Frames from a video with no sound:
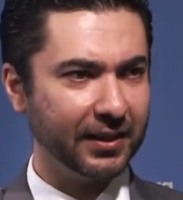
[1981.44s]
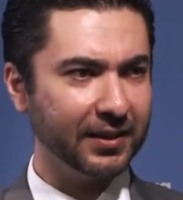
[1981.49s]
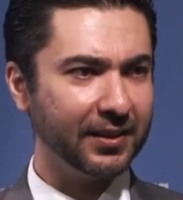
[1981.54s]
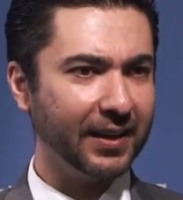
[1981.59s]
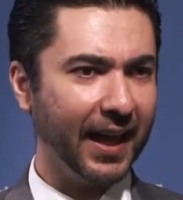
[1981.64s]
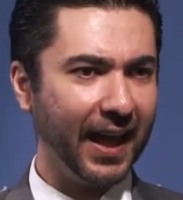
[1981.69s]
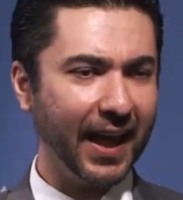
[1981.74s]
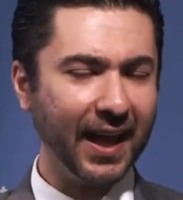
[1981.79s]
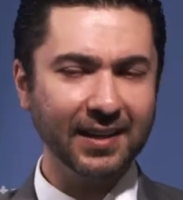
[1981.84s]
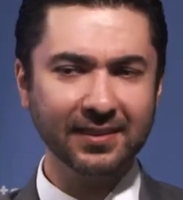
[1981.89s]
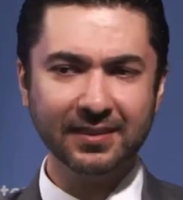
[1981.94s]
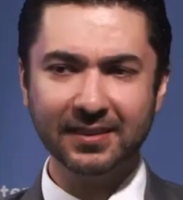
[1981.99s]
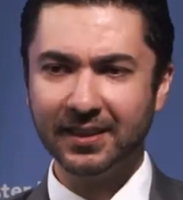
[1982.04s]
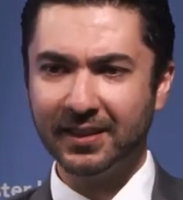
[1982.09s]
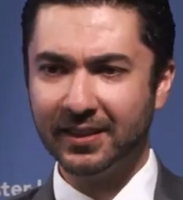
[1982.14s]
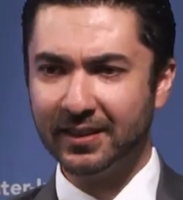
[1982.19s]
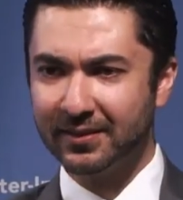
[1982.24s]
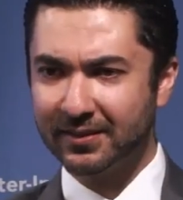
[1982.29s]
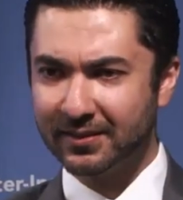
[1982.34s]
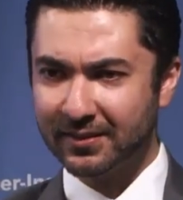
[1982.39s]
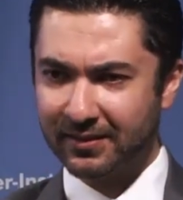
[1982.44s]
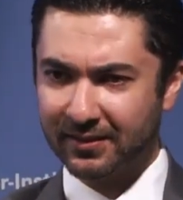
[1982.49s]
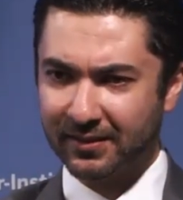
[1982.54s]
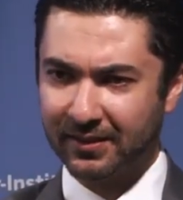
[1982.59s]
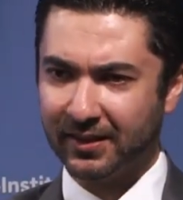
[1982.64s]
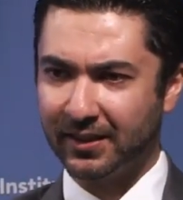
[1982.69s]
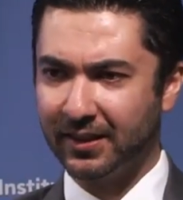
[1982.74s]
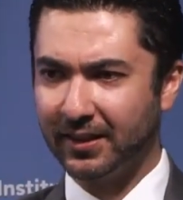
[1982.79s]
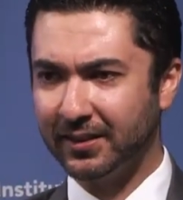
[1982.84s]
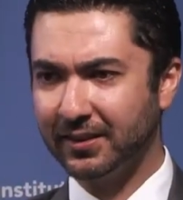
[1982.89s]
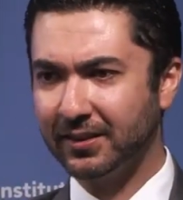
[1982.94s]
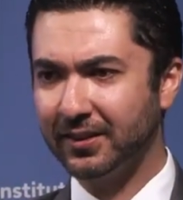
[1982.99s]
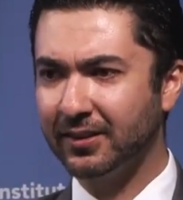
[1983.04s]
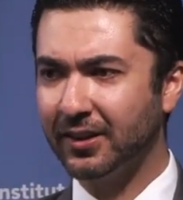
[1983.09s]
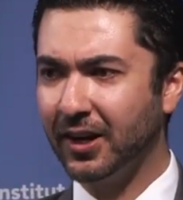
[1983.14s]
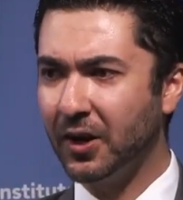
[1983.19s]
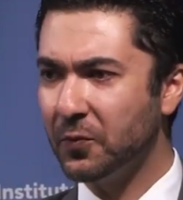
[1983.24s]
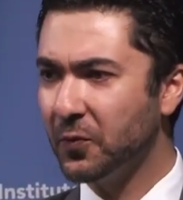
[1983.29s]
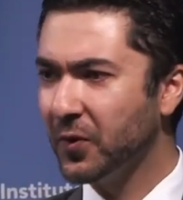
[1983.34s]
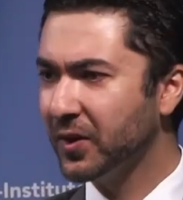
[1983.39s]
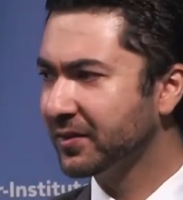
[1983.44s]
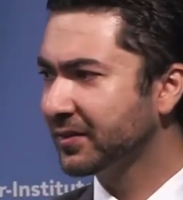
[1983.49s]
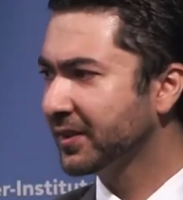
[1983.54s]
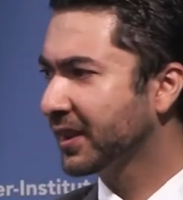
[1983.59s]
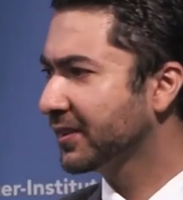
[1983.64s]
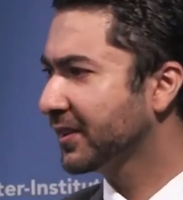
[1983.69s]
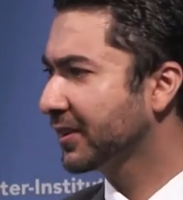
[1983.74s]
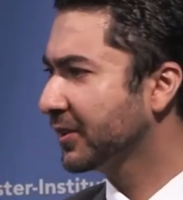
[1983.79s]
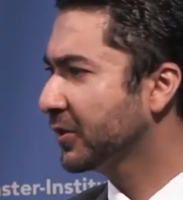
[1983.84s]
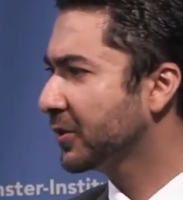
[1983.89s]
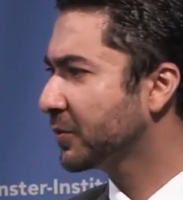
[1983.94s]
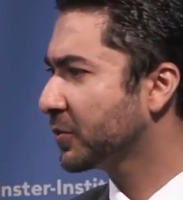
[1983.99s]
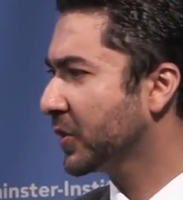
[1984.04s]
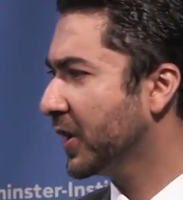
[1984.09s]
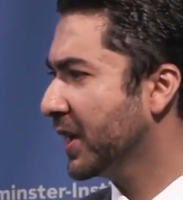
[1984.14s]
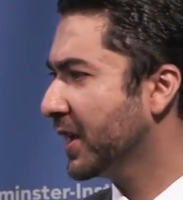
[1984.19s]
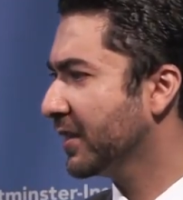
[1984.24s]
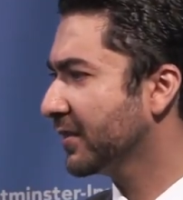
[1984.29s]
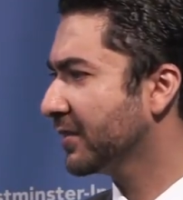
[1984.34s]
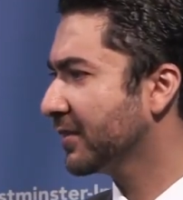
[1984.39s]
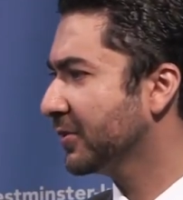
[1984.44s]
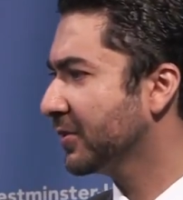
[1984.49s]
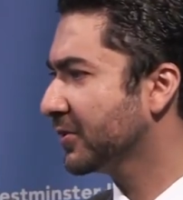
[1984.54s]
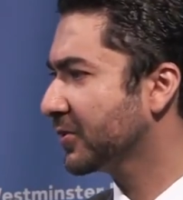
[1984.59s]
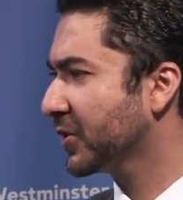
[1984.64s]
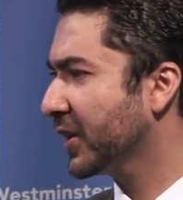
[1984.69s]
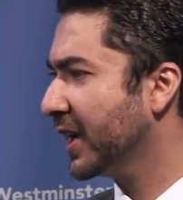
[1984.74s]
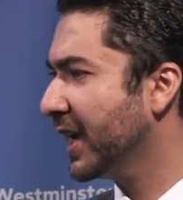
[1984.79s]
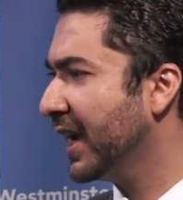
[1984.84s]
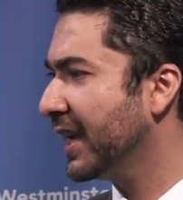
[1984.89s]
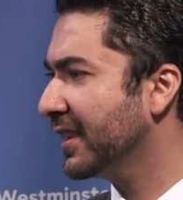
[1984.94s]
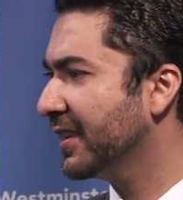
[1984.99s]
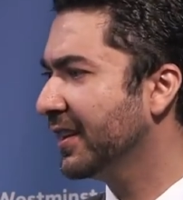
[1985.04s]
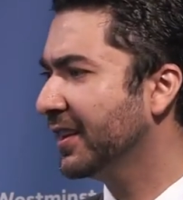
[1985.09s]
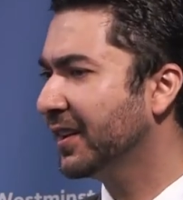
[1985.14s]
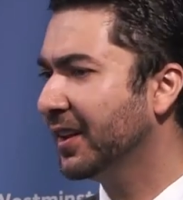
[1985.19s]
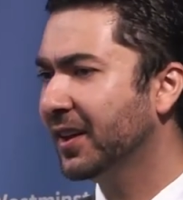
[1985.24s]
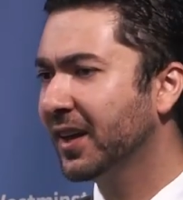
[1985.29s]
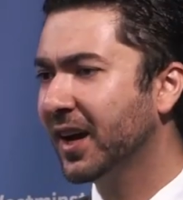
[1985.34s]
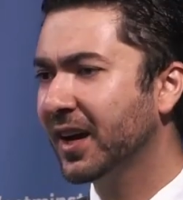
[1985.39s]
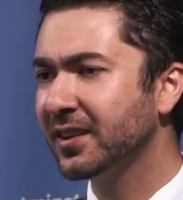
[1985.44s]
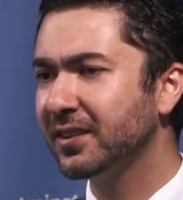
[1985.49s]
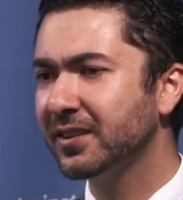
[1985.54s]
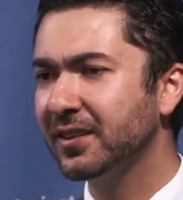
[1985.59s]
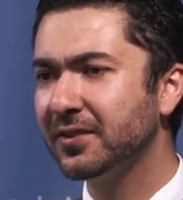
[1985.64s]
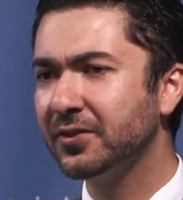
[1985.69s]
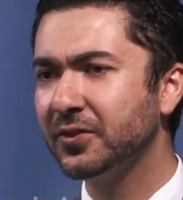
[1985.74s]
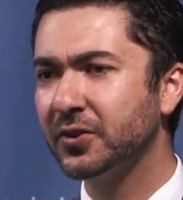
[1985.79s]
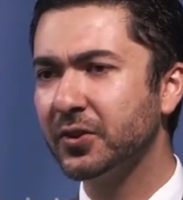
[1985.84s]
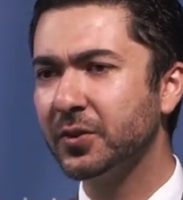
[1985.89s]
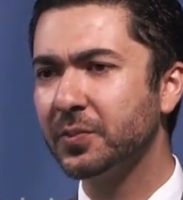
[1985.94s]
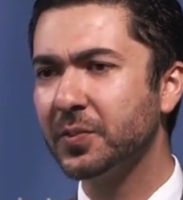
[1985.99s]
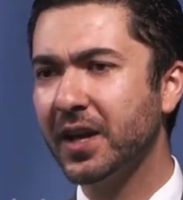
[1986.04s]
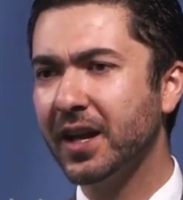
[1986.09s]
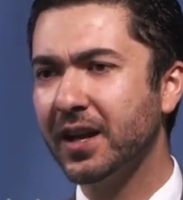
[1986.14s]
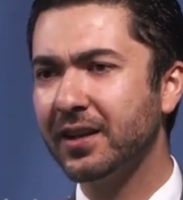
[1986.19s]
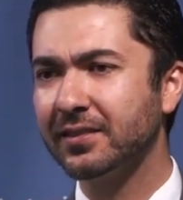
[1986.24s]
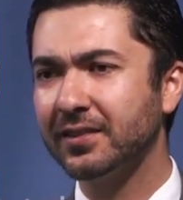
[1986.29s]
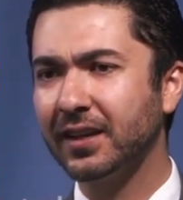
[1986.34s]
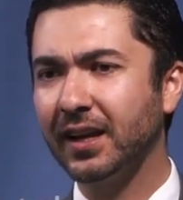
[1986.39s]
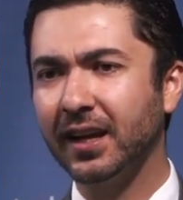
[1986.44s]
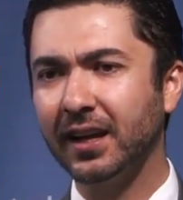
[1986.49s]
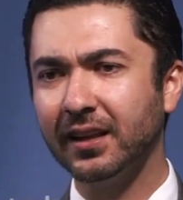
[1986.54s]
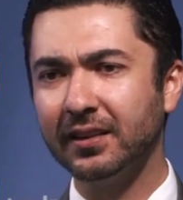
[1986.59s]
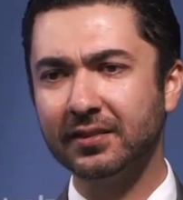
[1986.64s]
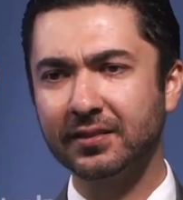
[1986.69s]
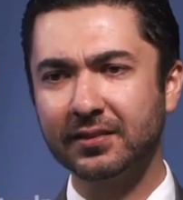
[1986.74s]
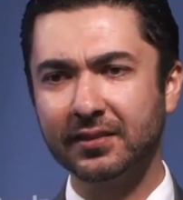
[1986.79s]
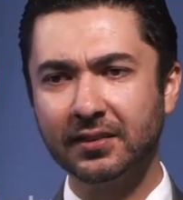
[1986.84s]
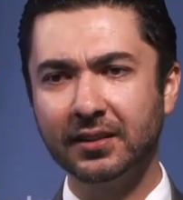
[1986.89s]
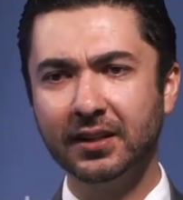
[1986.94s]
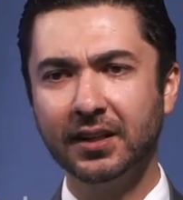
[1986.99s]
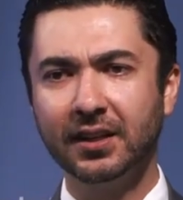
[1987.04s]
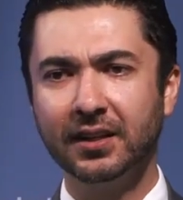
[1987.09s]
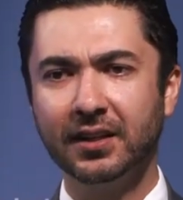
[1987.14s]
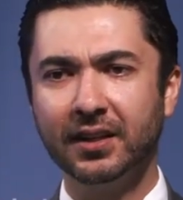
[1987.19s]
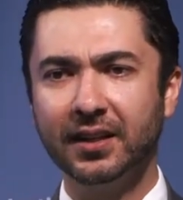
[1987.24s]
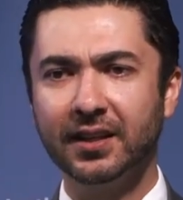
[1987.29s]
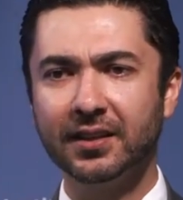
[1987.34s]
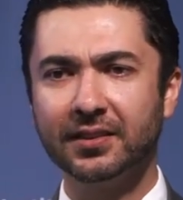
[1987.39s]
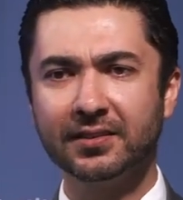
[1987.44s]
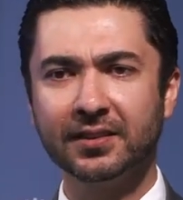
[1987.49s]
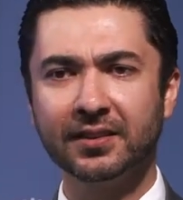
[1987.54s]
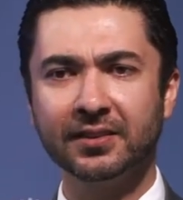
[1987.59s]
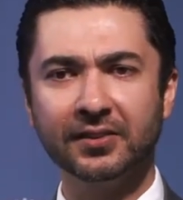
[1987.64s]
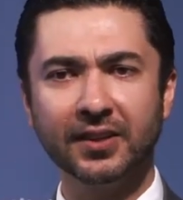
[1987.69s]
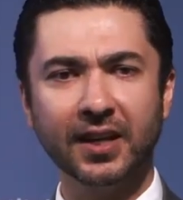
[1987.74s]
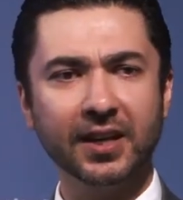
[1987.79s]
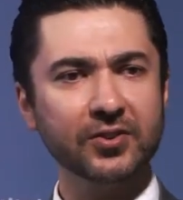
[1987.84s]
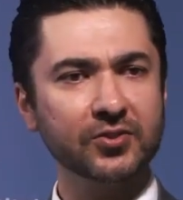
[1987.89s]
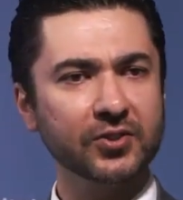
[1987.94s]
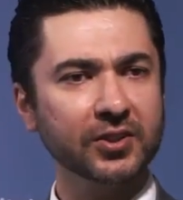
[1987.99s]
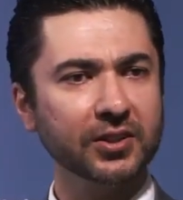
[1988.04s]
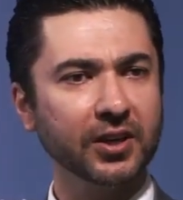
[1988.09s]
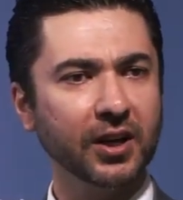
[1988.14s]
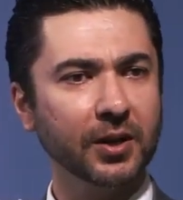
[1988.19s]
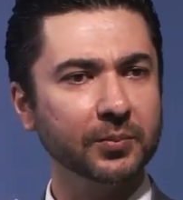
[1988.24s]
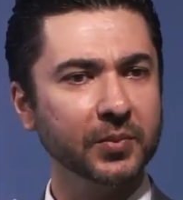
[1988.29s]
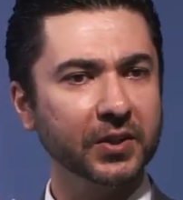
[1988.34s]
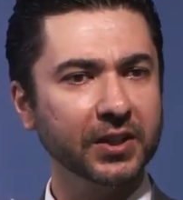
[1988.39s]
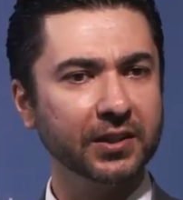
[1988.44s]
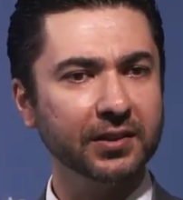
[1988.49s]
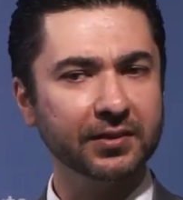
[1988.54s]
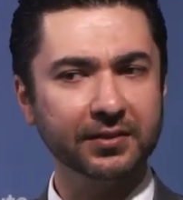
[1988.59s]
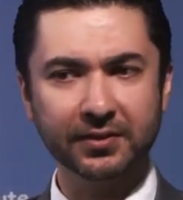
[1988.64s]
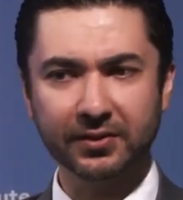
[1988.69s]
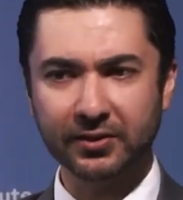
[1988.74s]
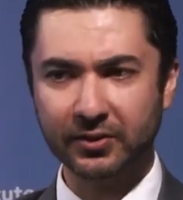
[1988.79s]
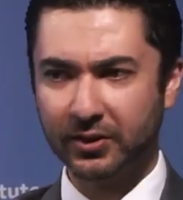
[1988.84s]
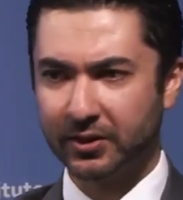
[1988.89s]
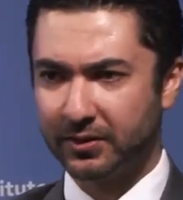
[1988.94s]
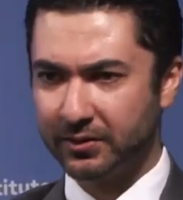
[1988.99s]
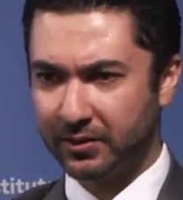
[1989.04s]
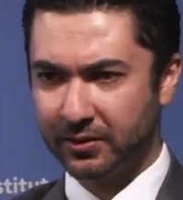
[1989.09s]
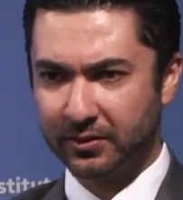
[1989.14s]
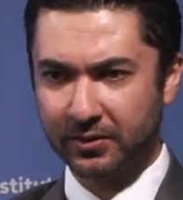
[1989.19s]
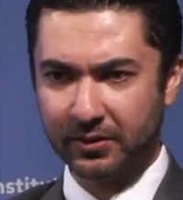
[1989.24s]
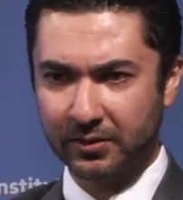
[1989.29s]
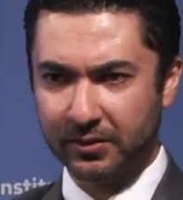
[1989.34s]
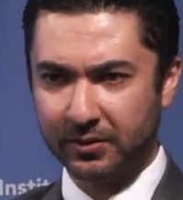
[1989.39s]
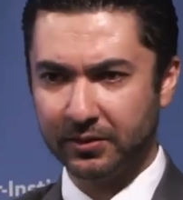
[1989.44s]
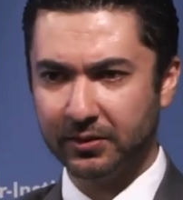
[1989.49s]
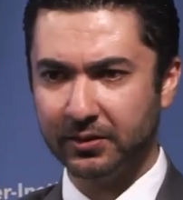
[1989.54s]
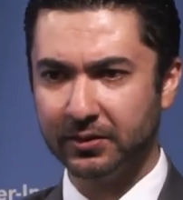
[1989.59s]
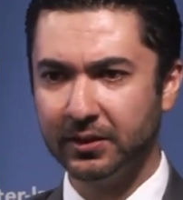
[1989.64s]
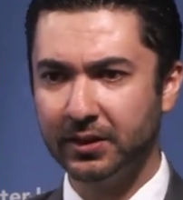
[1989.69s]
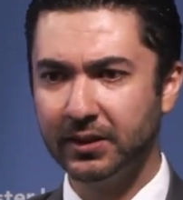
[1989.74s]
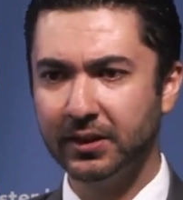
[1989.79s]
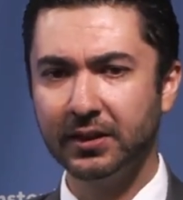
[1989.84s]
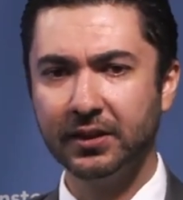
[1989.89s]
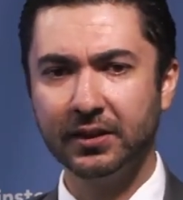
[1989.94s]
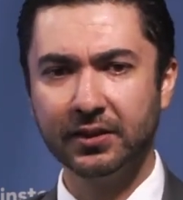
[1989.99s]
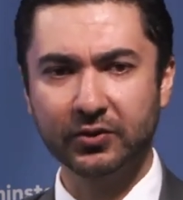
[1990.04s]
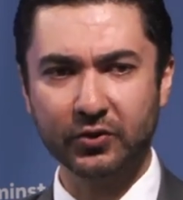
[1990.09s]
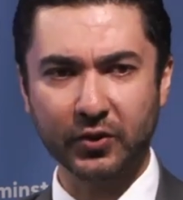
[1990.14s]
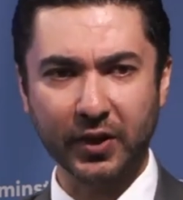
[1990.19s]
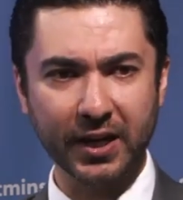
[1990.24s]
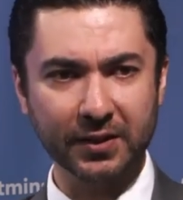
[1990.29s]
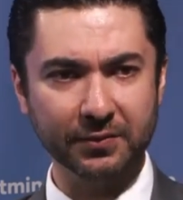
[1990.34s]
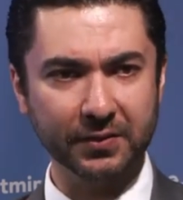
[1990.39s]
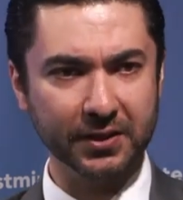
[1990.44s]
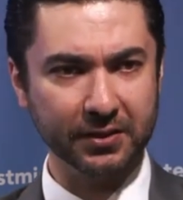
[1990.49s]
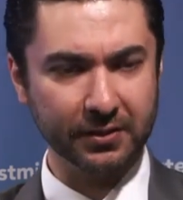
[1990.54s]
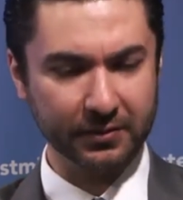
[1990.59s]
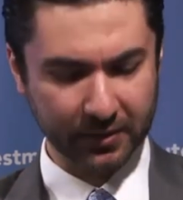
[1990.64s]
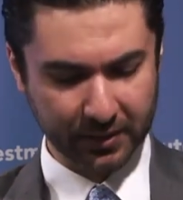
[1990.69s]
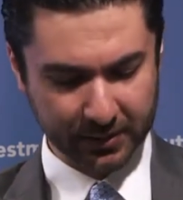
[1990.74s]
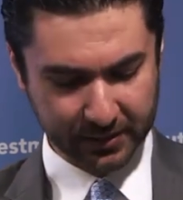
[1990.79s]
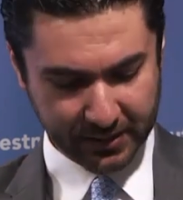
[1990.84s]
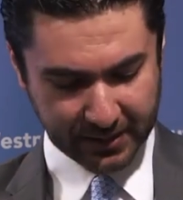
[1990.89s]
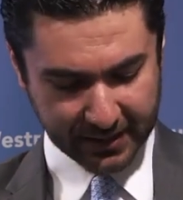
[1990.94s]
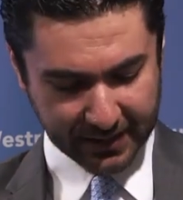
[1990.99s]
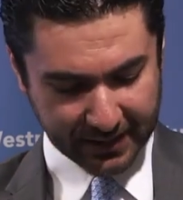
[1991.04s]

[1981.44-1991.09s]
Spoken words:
In the 80s, Iran was not a good place to trade. In the 90s, Europeans and Eastern Asian companies started to trade with Iran.